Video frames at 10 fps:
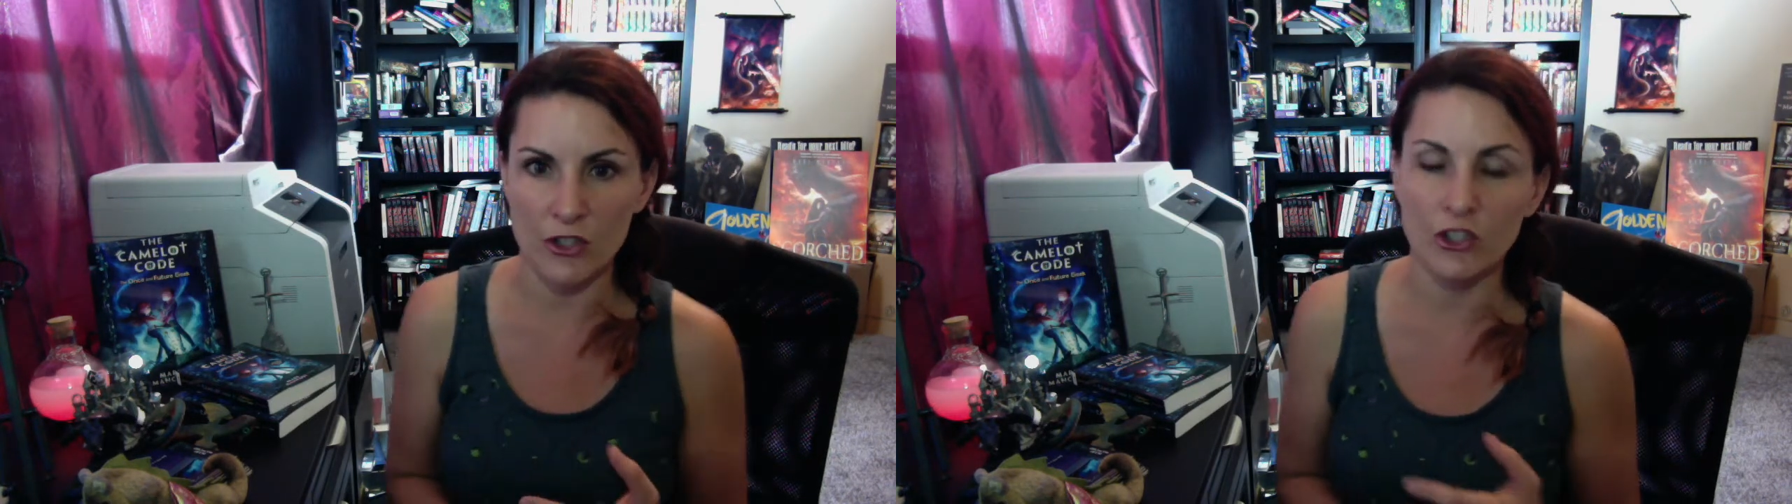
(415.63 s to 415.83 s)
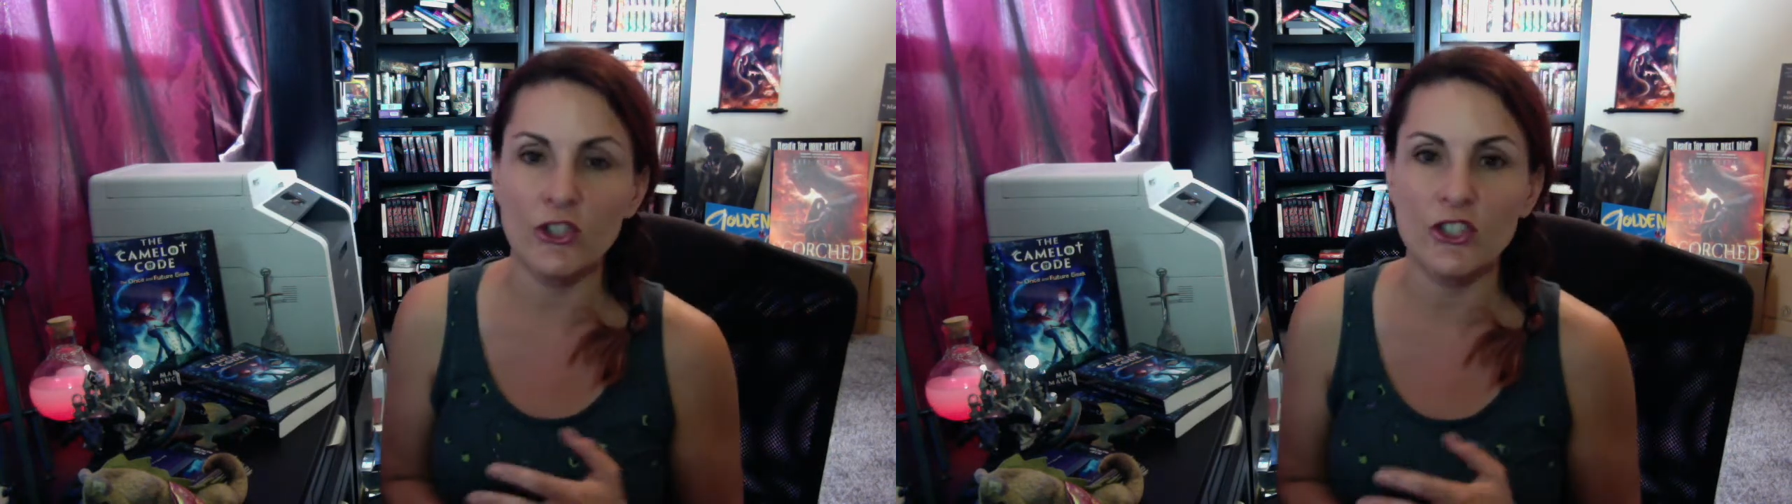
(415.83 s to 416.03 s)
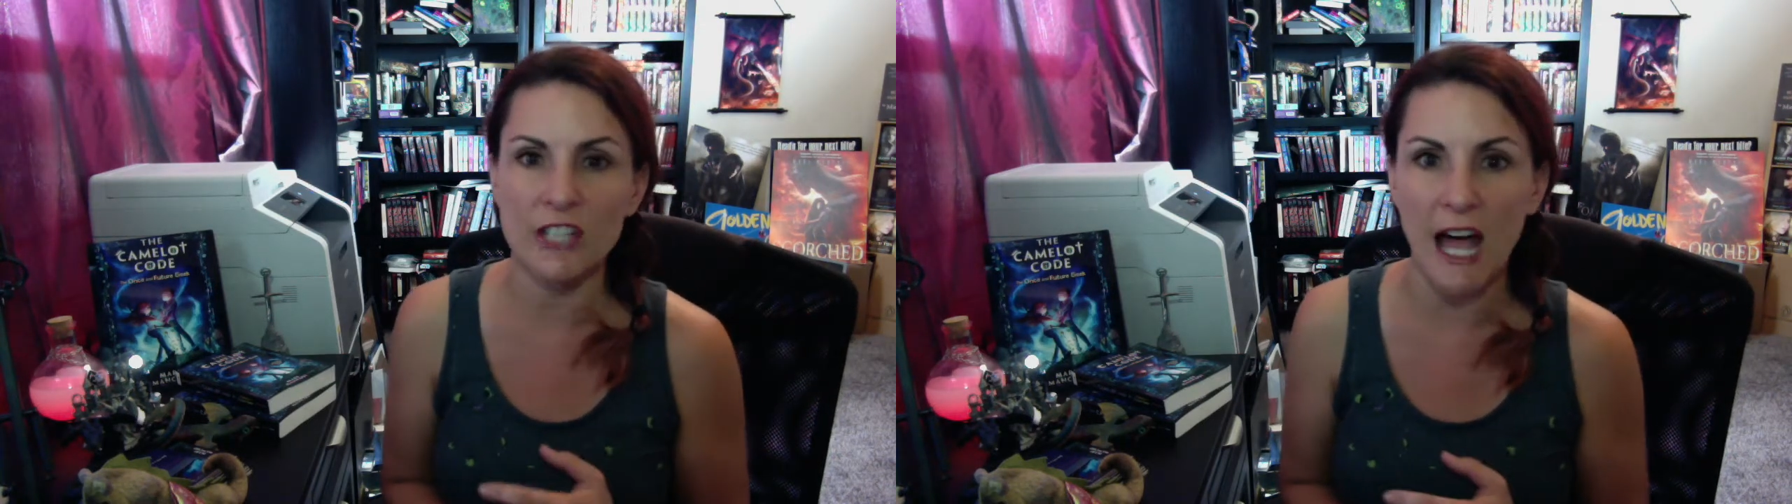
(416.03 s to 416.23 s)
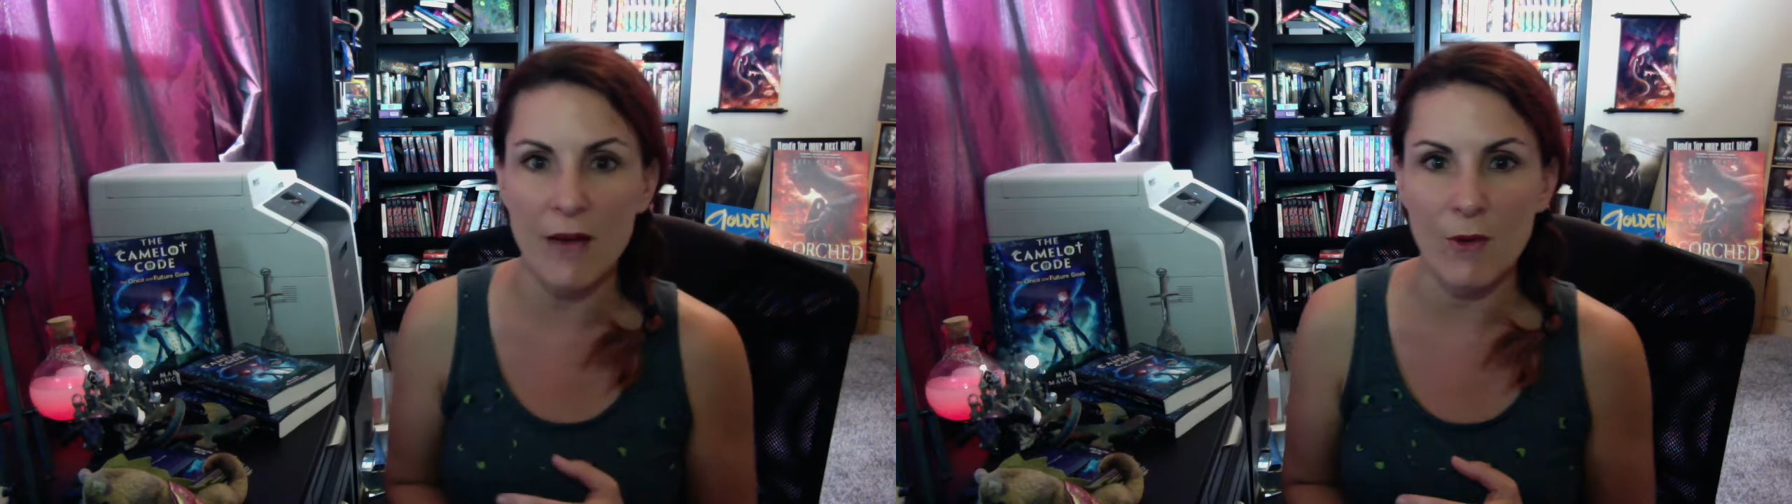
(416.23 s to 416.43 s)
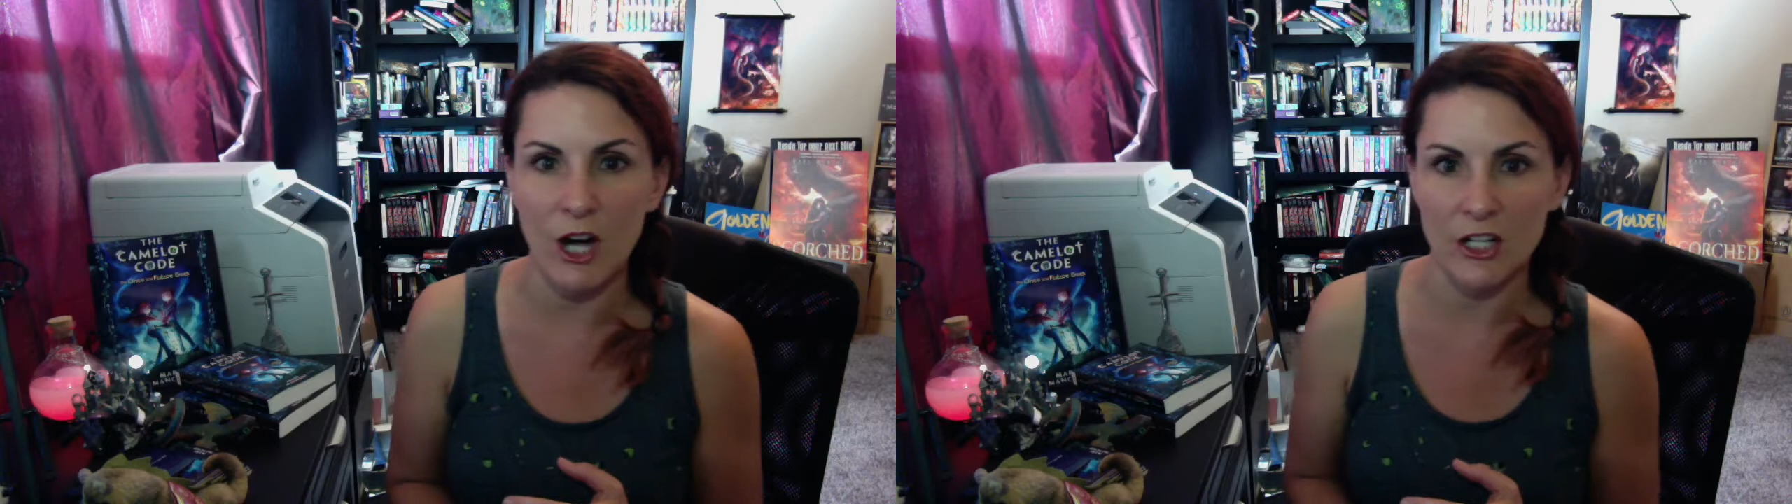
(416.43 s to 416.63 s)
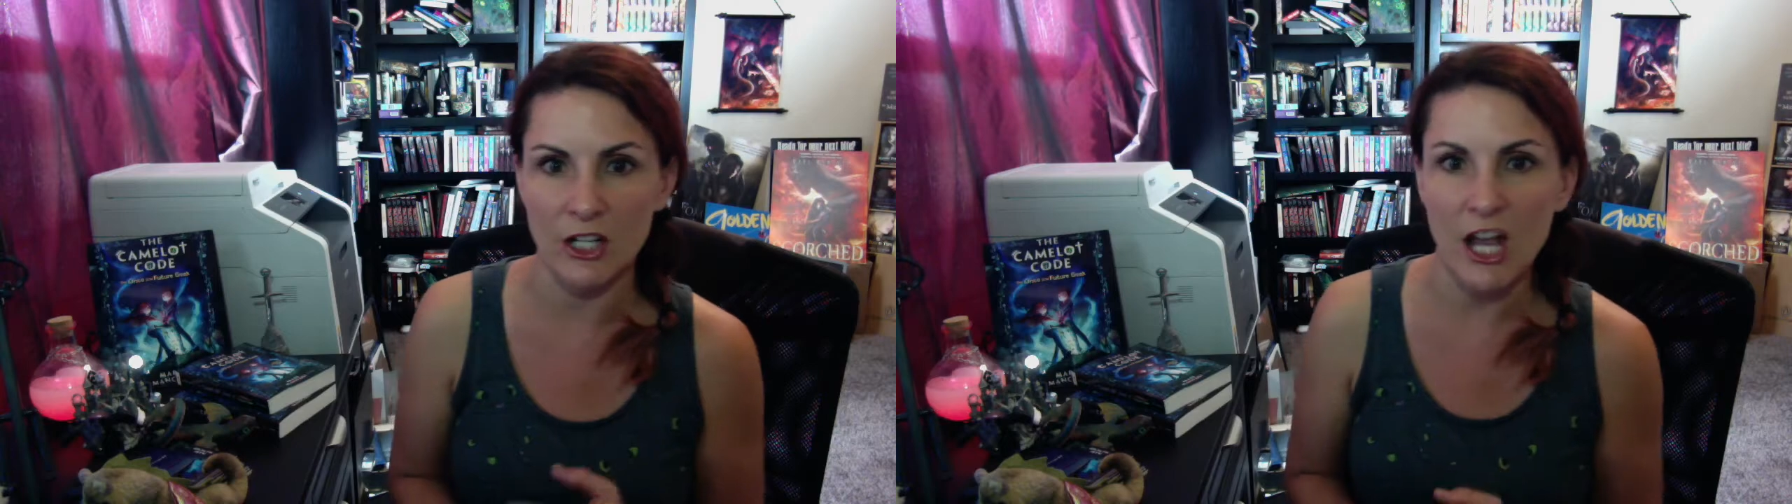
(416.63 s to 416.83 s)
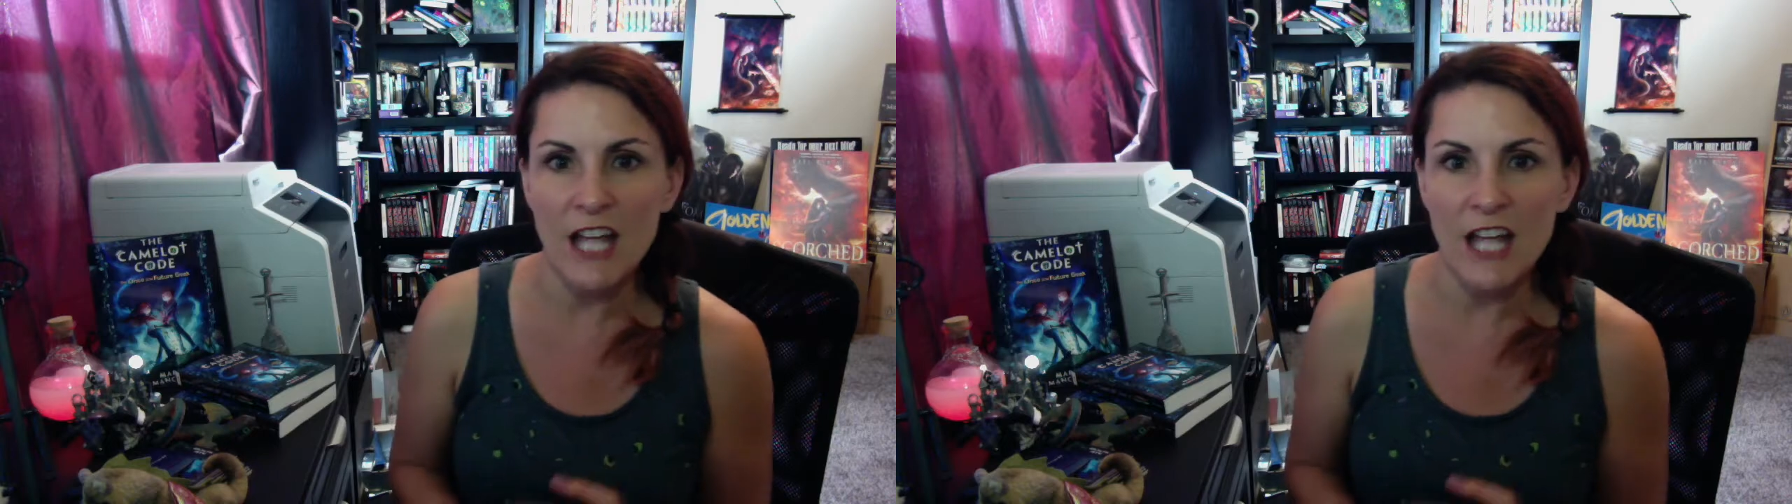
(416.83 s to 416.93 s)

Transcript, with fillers: Luke Skywalker,